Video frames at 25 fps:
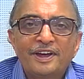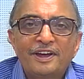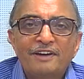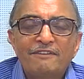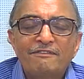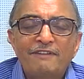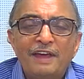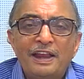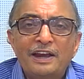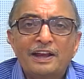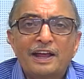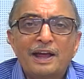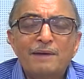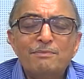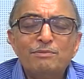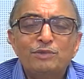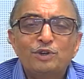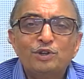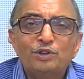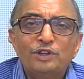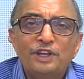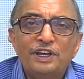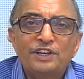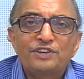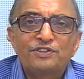Welcome to
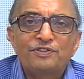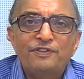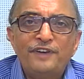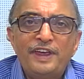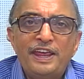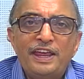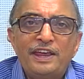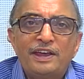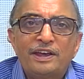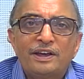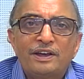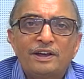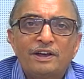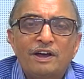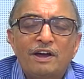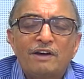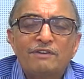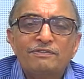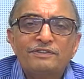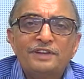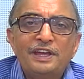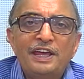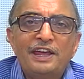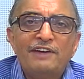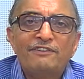this week
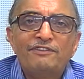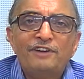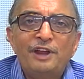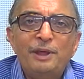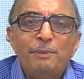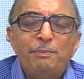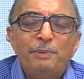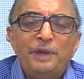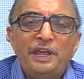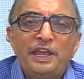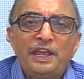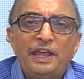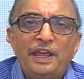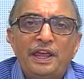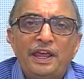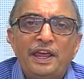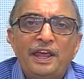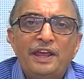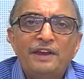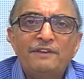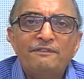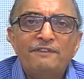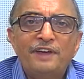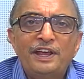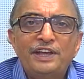of the FDP,
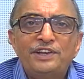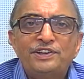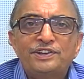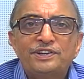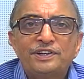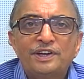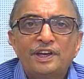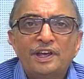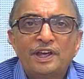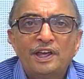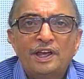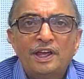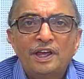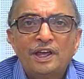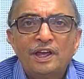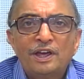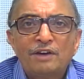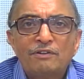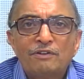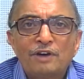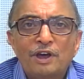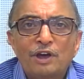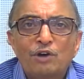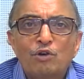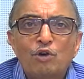in which
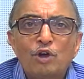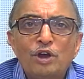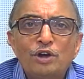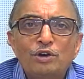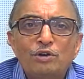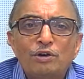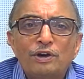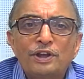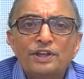we are going to